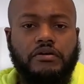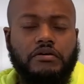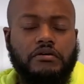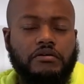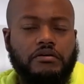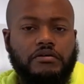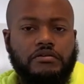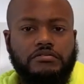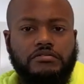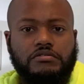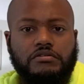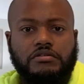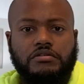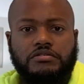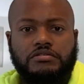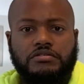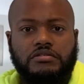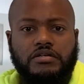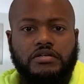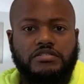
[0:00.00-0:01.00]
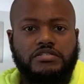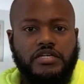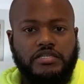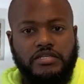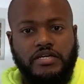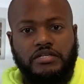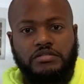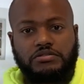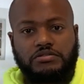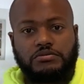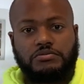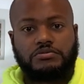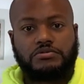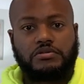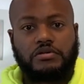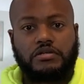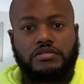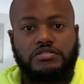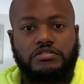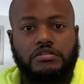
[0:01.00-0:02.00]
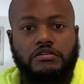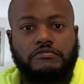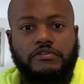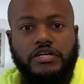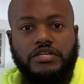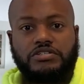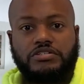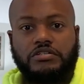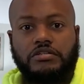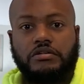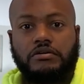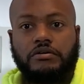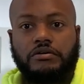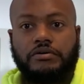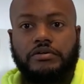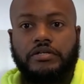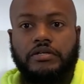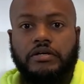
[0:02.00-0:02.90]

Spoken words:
So just take that into consideration on